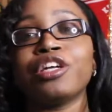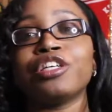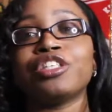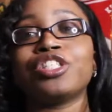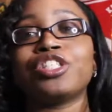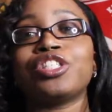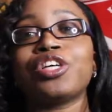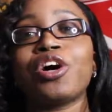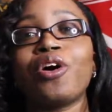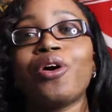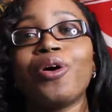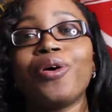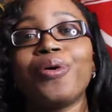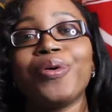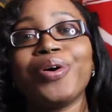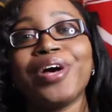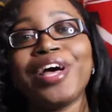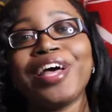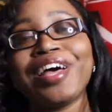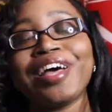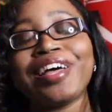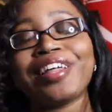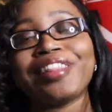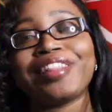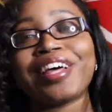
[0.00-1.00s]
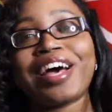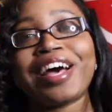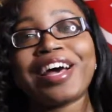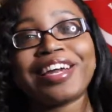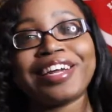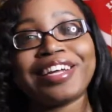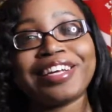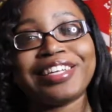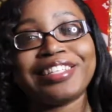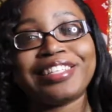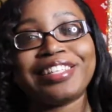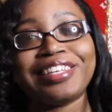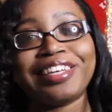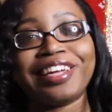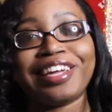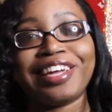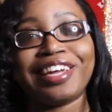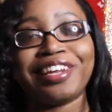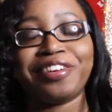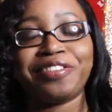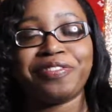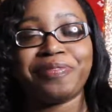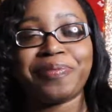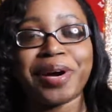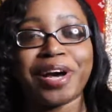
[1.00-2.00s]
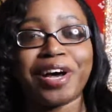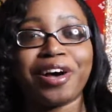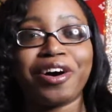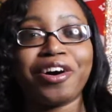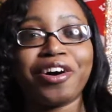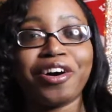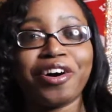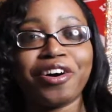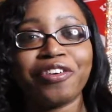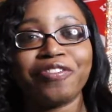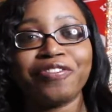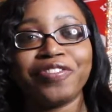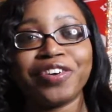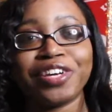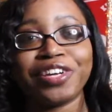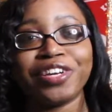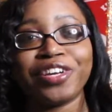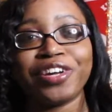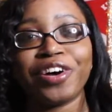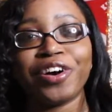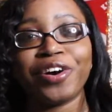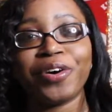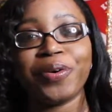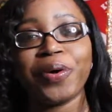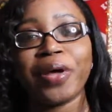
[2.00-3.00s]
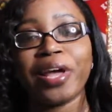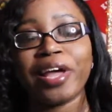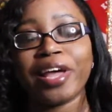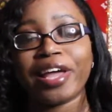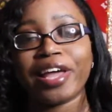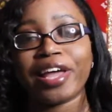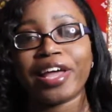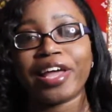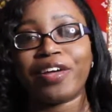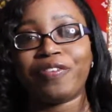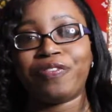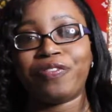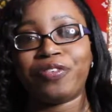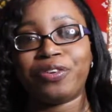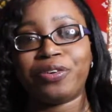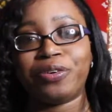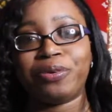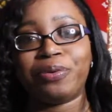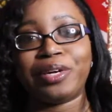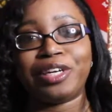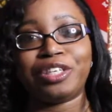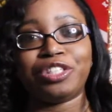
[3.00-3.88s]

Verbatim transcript: So that is the end of my haul video. If you